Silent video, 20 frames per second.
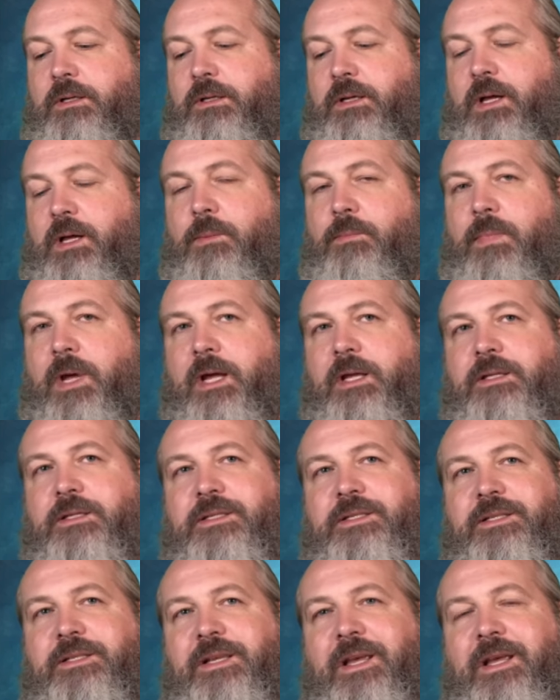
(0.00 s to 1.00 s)

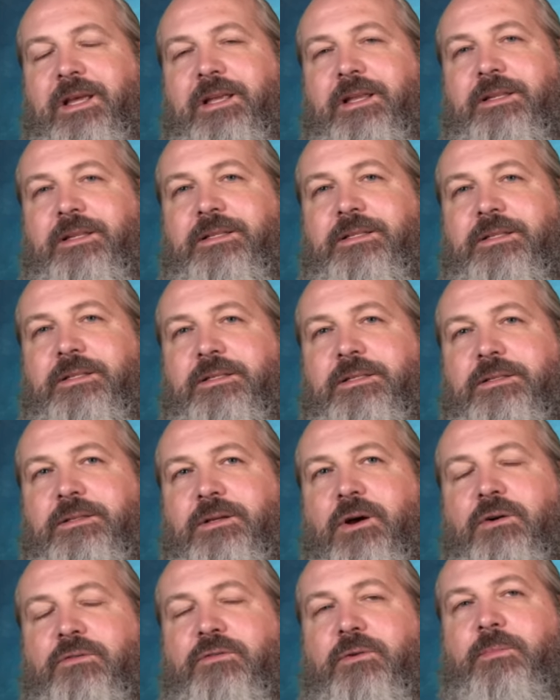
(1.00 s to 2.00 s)
immense and
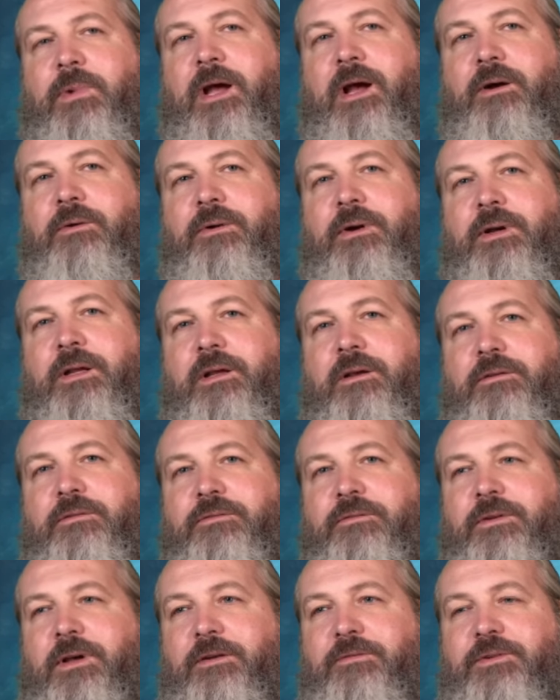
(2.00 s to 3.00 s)
overpowering
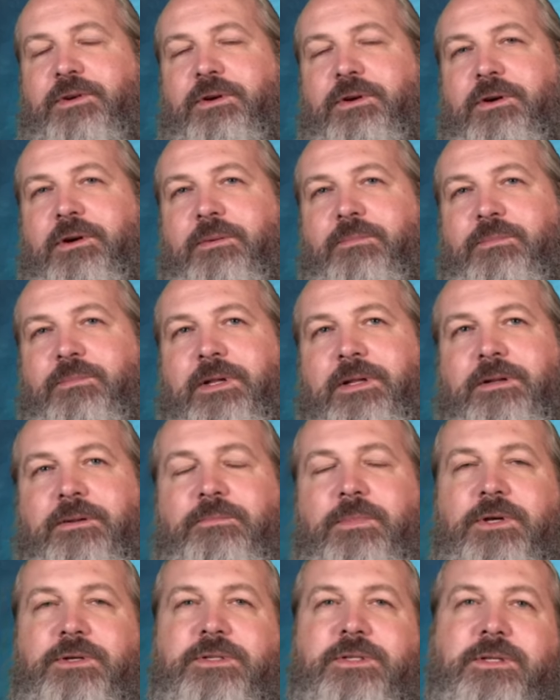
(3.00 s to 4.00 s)
of Europe and
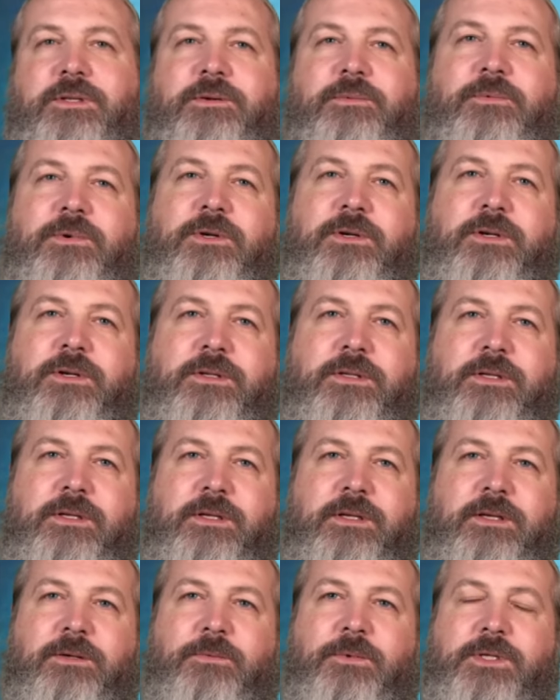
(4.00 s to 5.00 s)
most of the world
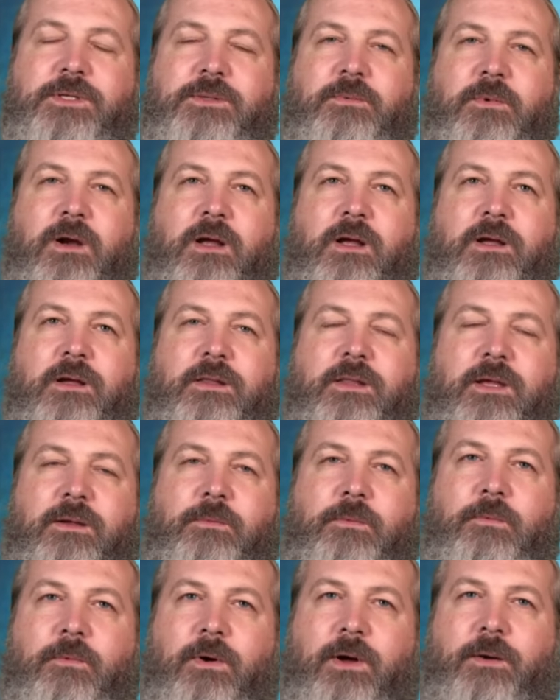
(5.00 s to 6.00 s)
was wrong, then
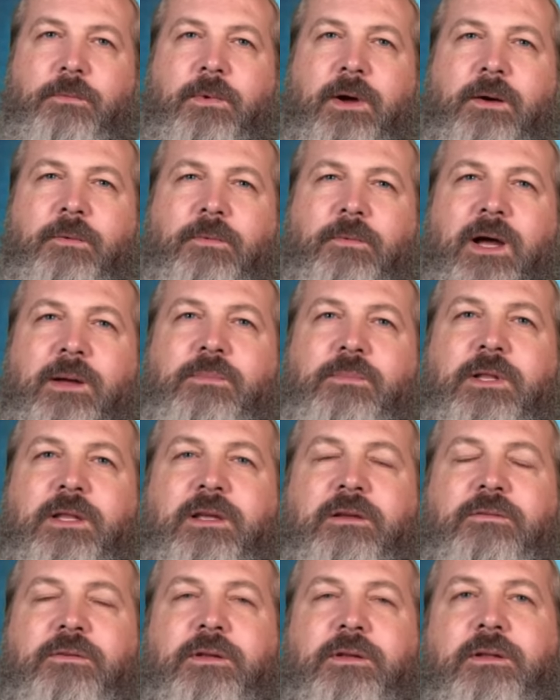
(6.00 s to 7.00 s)
why
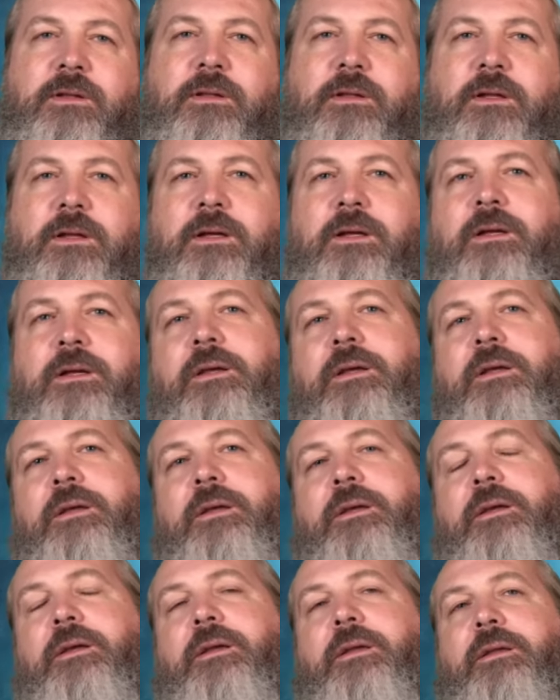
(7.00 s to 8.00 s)
believe in
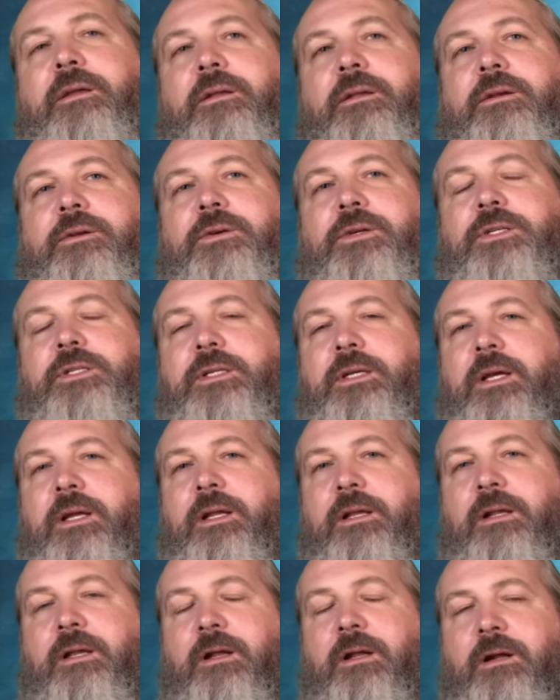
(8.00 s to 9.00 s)

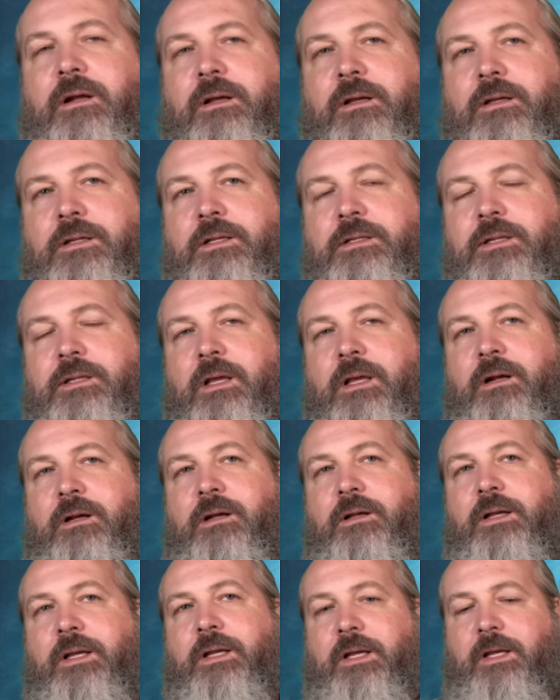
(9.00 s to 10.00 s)
Christianity at
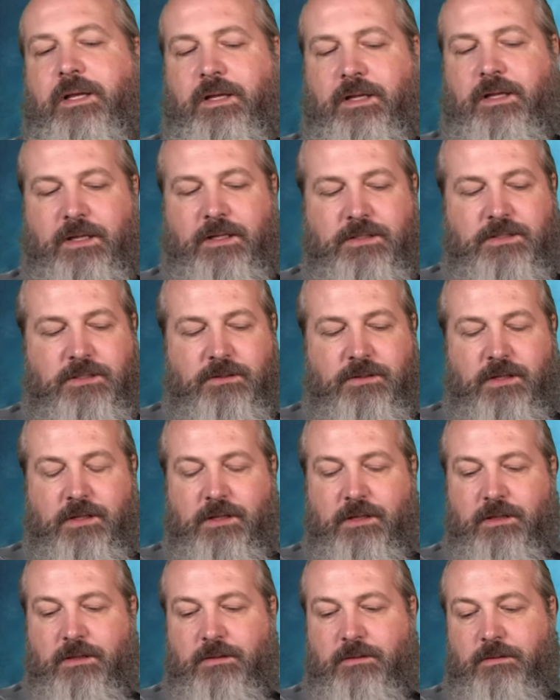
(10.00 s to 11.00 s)
all? And so
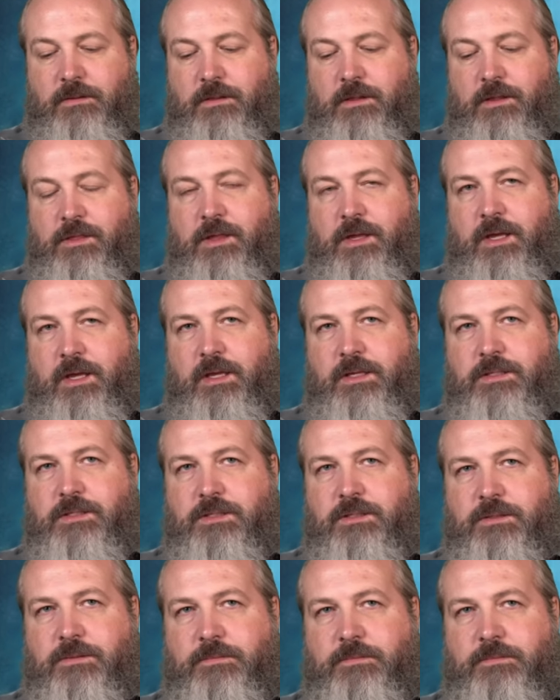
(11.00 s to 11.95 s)
the thing is,